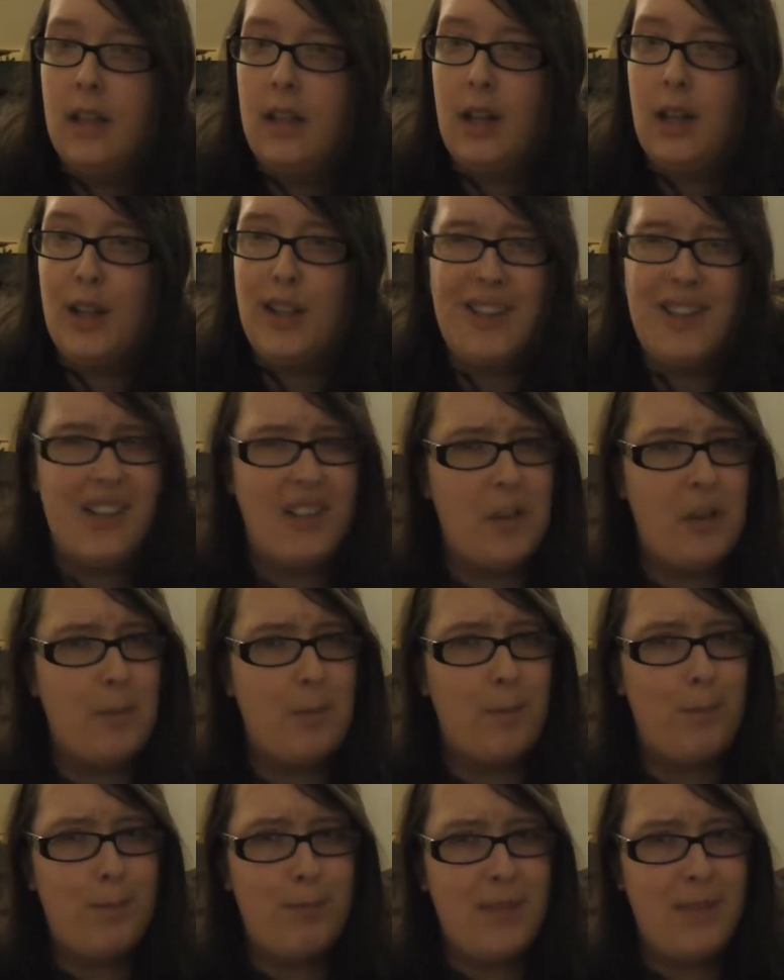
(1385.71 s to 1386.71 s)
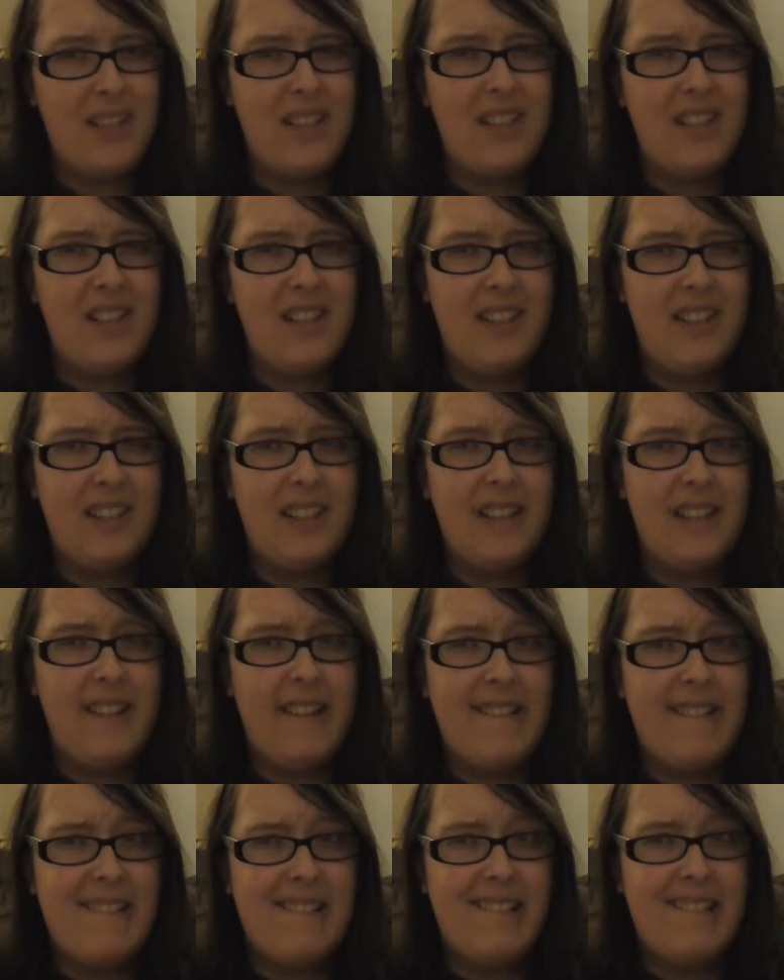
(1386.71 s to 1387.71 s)
I got there a bit
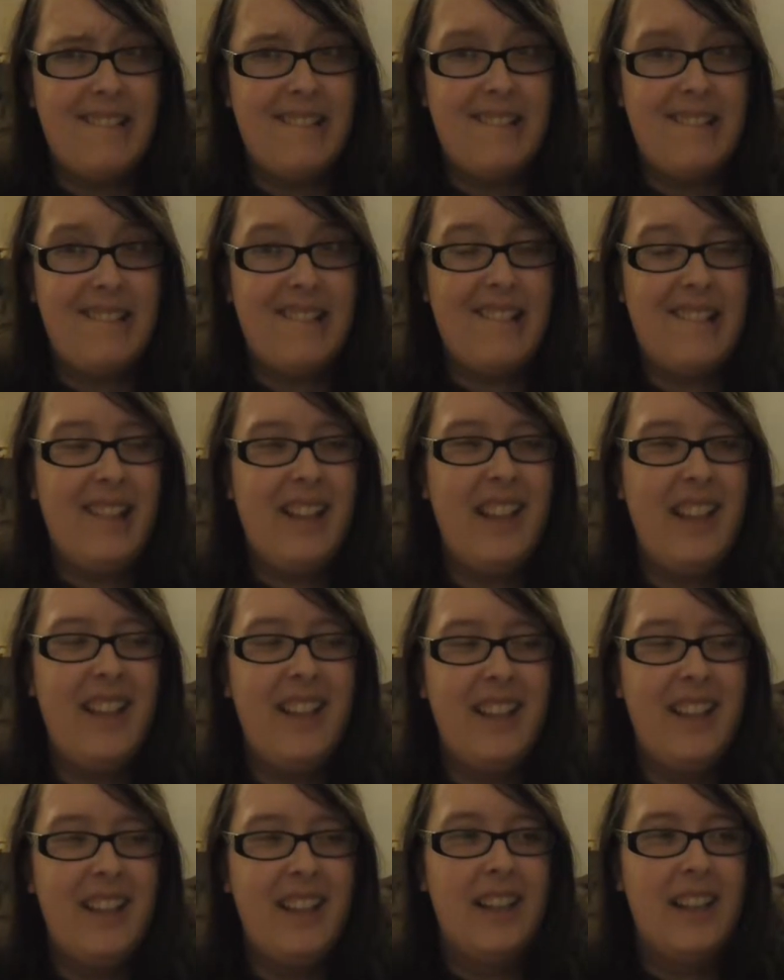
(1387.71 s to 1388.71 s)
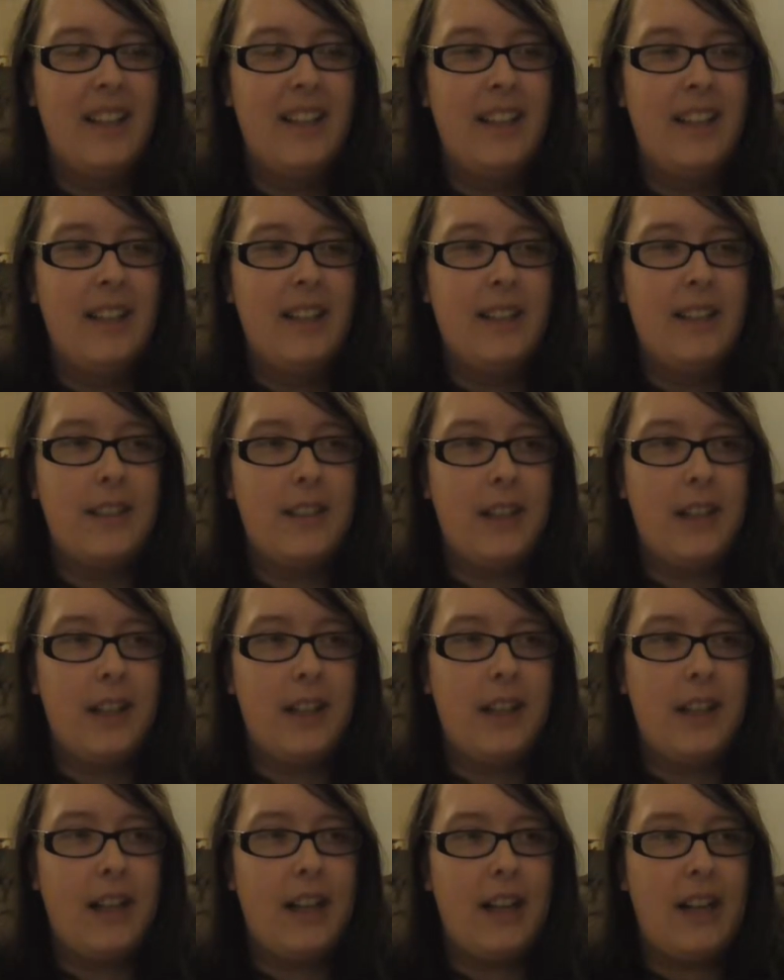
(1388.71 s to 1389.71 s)
early.
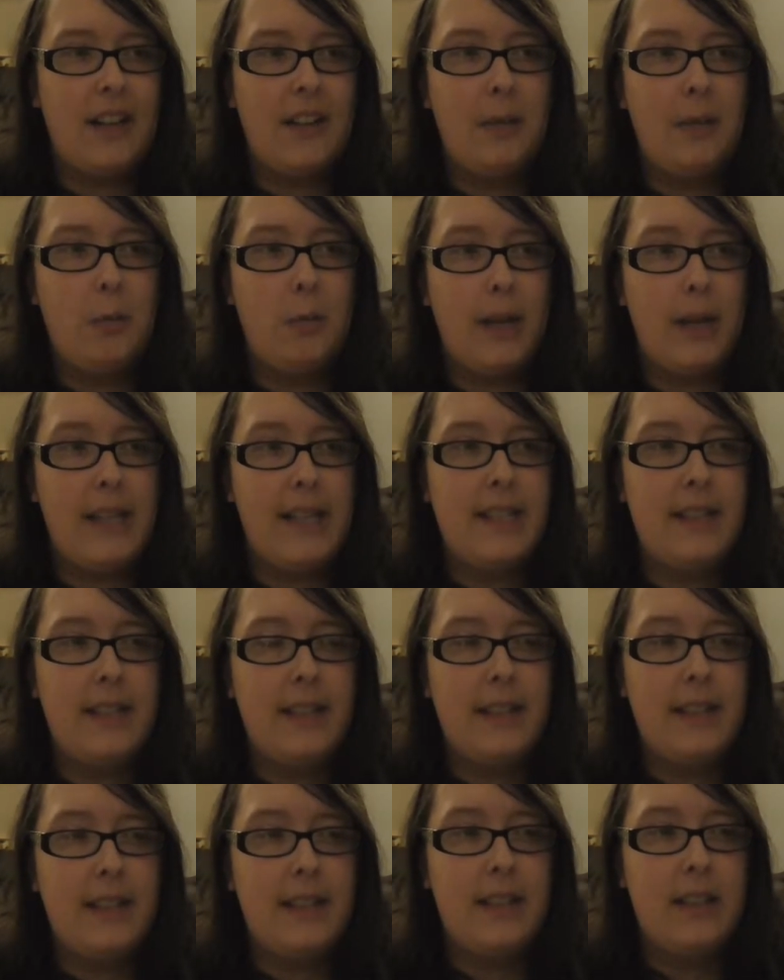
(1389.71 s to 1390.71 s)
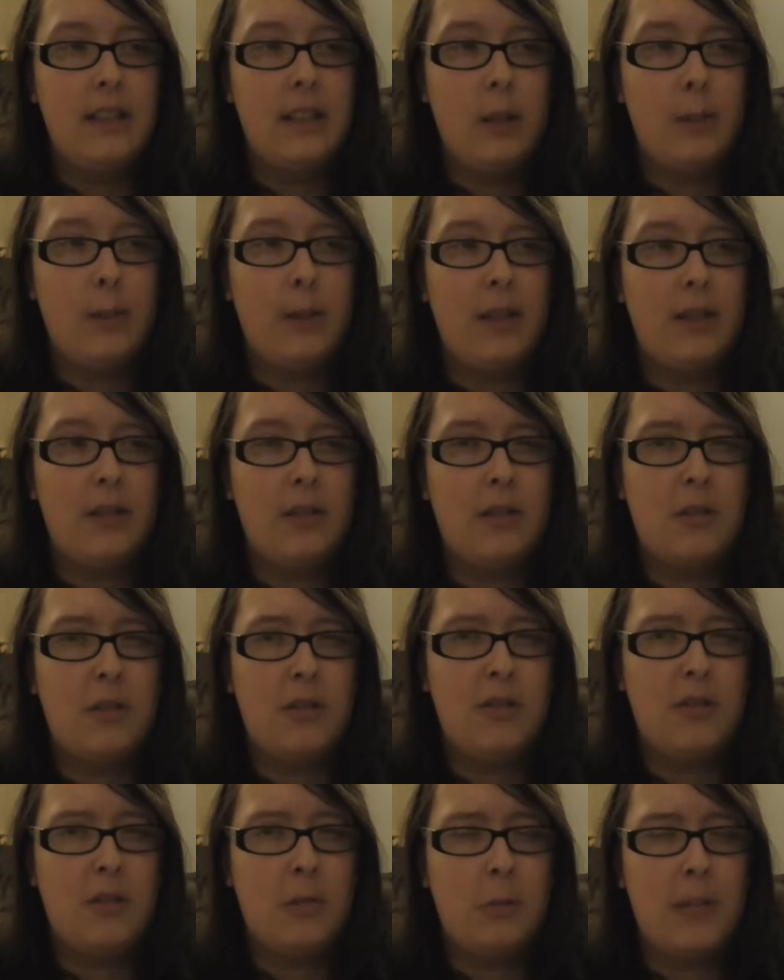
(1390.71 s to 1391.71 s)
I kind of waited
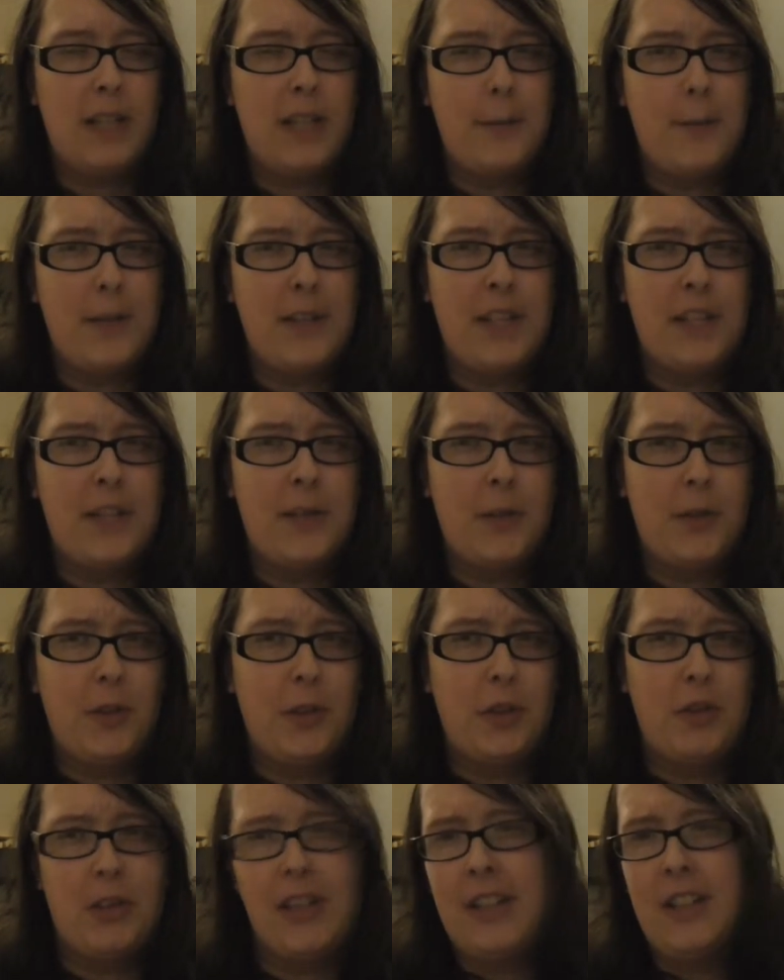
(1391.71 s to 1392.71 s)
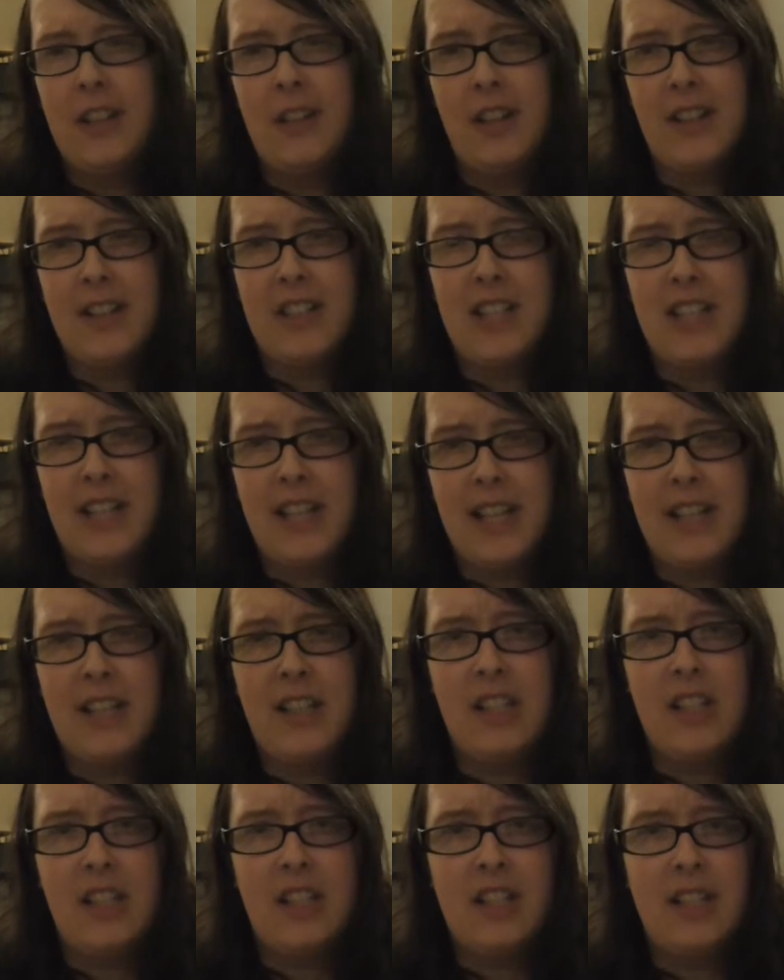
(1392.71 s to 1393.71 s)
about 20 minutes for the train to actually
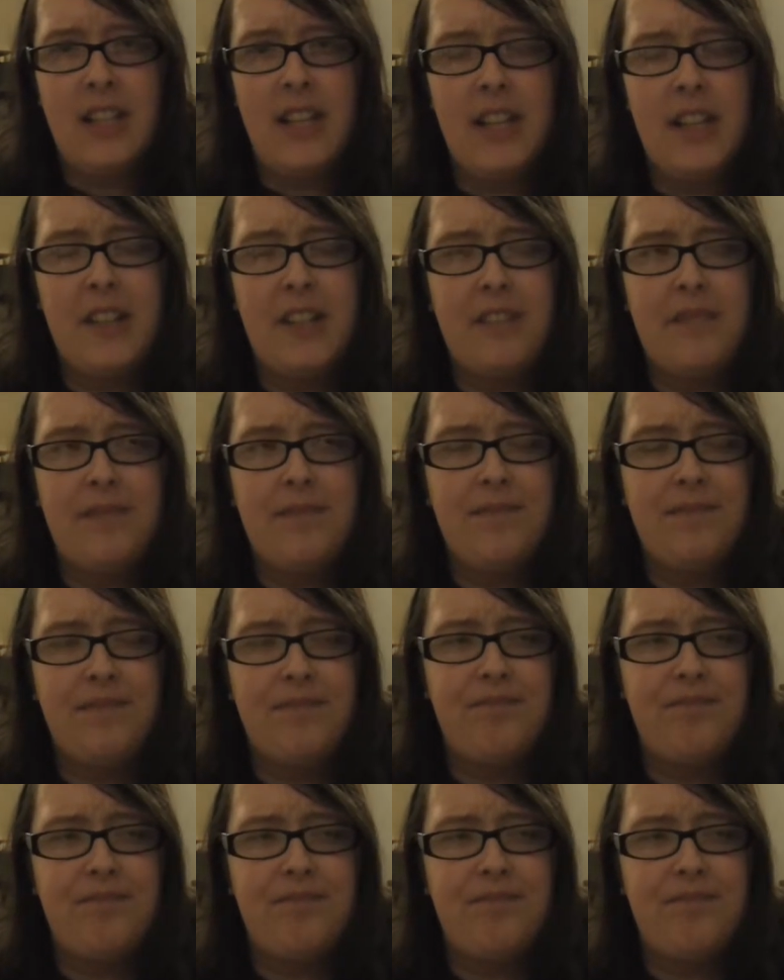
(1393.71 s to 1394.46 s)
get to the station.